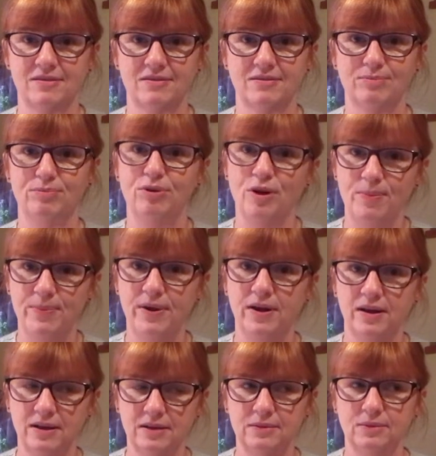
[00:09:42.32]

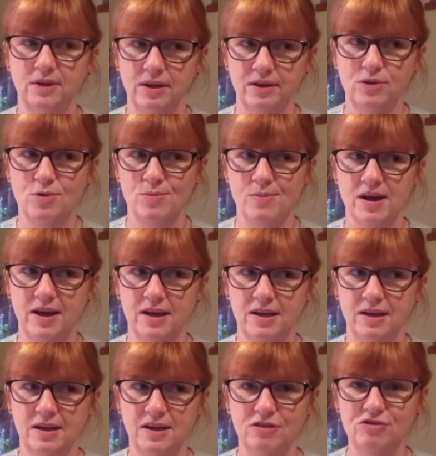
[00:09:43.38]
proper, what I call my
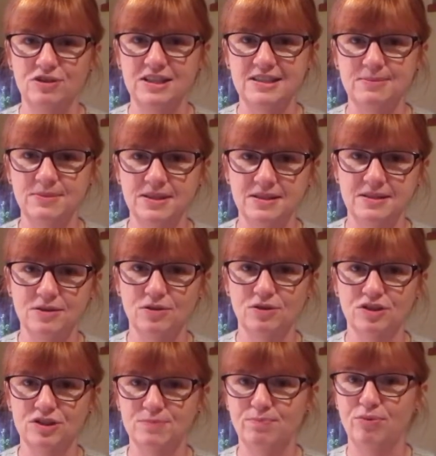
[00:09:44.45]
Christmas
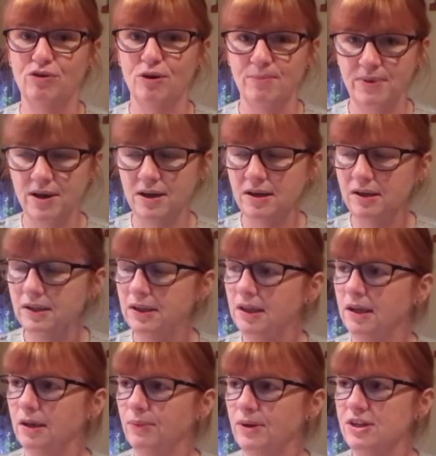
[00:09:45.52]
socks proper,
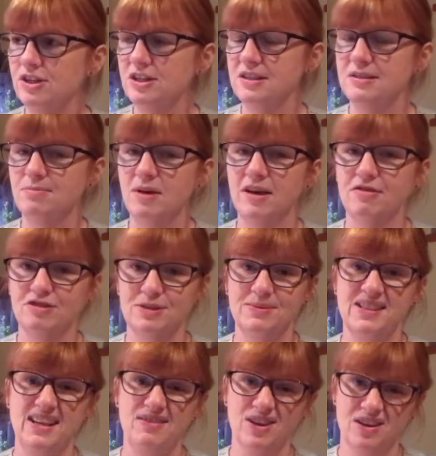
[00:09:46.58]
which is my
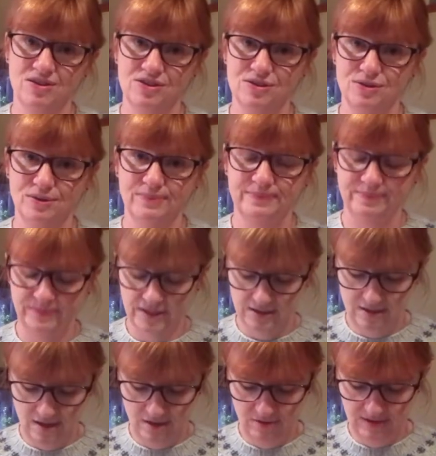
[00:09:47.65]
Christmas Eve cast on.
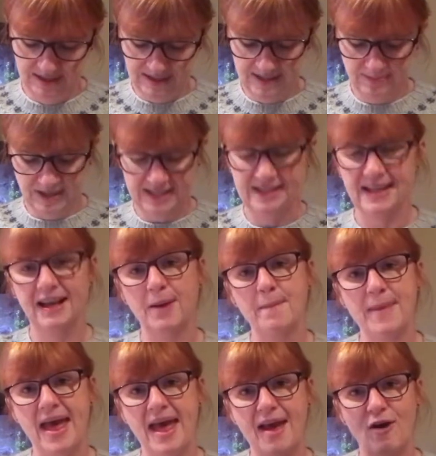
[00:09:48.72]
So this is my second
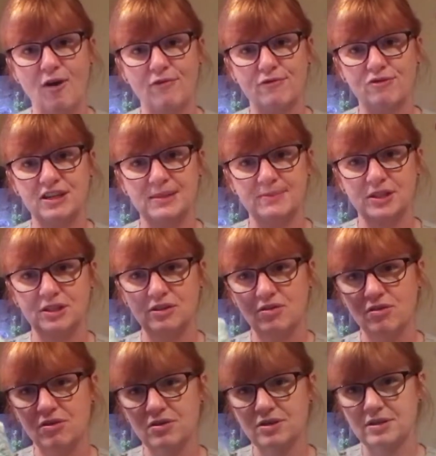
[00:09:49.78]
pair of Christmas
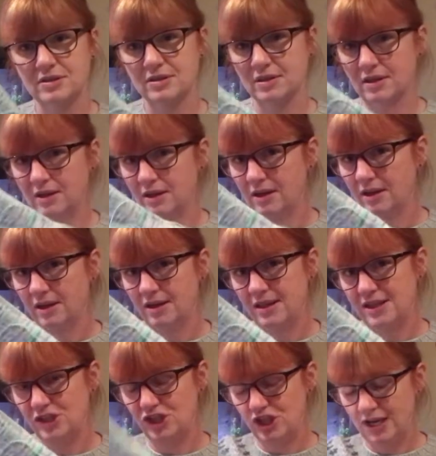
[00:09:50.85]
socks
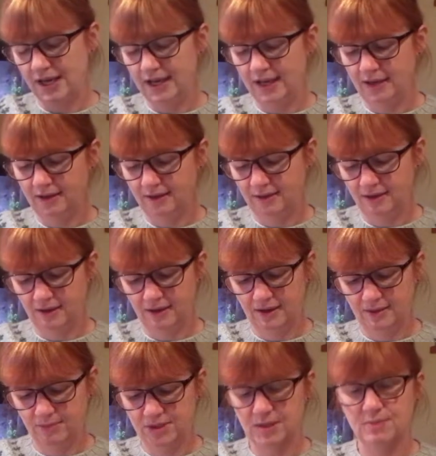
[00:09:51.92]
this year. So
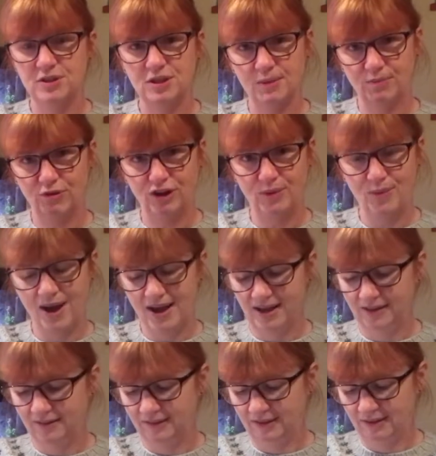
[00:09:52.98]
I'm doing pretty
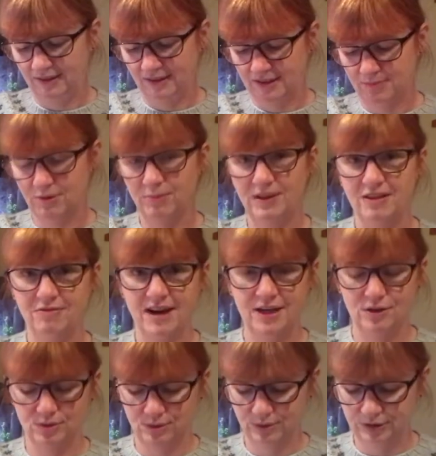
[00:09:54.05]
well. I think that's probably a
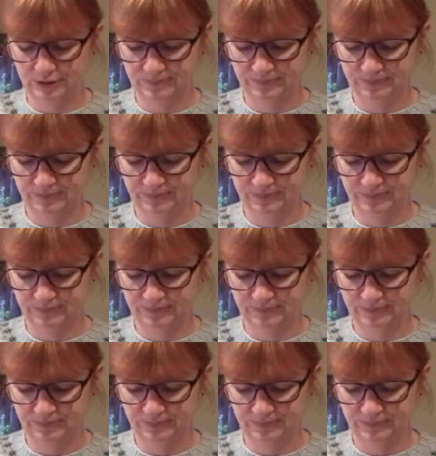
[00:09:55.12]
record.